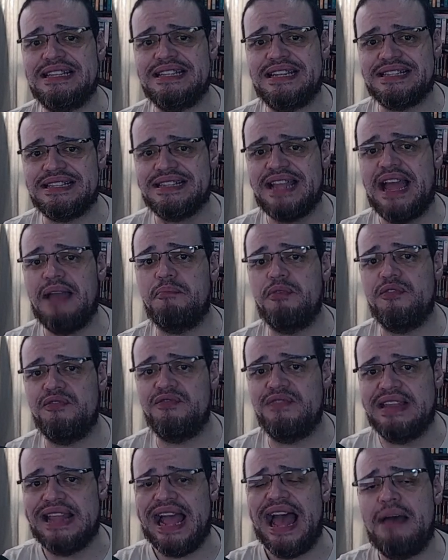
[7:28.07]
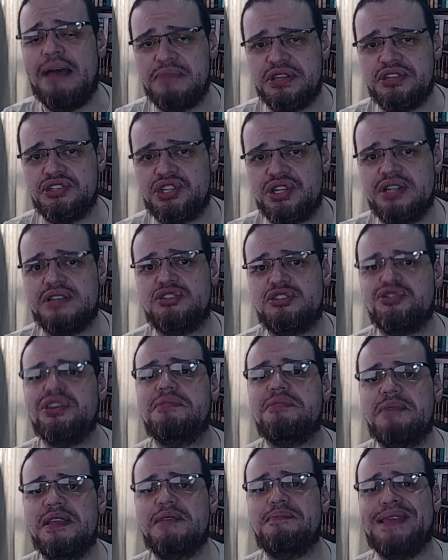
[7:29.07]
the type of damage that
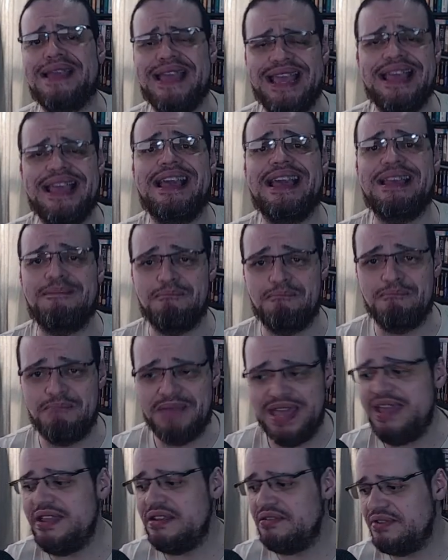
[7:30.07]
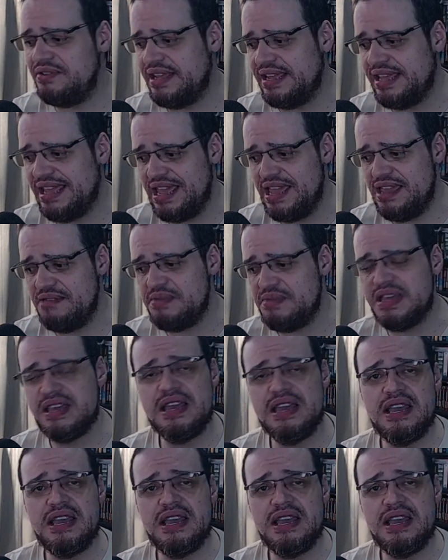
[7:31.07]
Sweet Baby Incorporated made on the game,